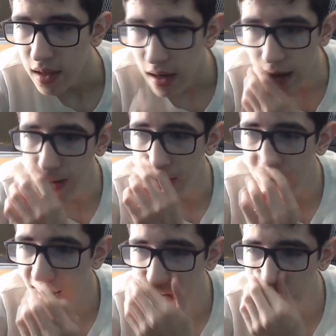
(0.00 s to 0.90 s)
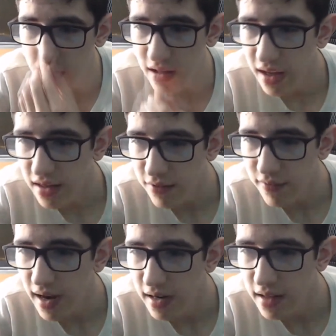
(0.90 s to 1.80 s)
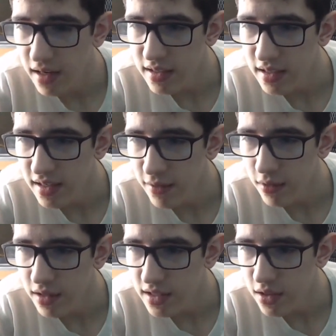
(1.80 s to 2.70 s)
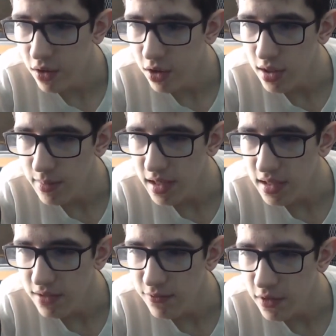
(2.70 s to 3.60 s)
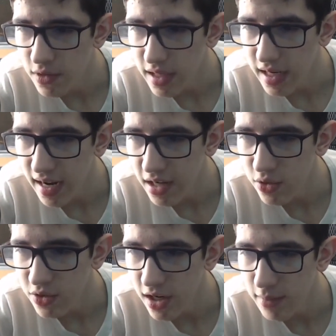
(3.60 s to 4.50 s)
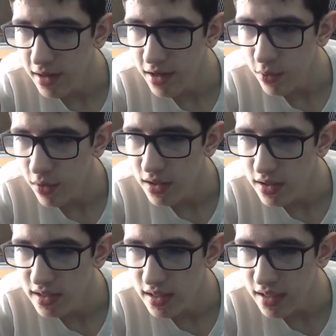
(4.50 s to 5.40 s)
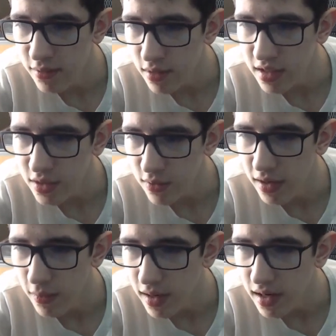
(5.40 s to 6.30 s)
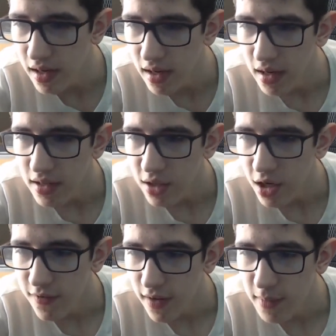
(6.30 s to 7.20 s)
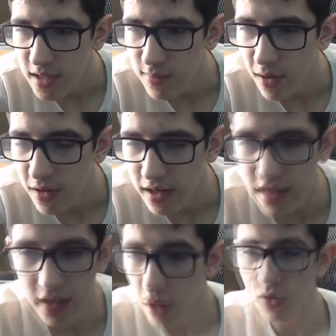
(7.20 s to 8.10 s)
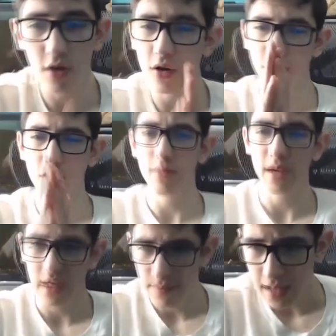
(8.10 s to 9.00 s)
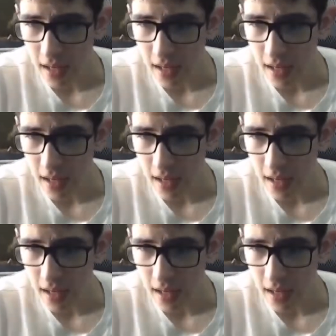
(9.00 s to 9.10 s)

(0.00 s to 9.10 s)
I actually like the fact that it didn't get released so early because it feels like an actual documentary where it doesn't get released right away. Sorry if I misspelled anything. No biggie.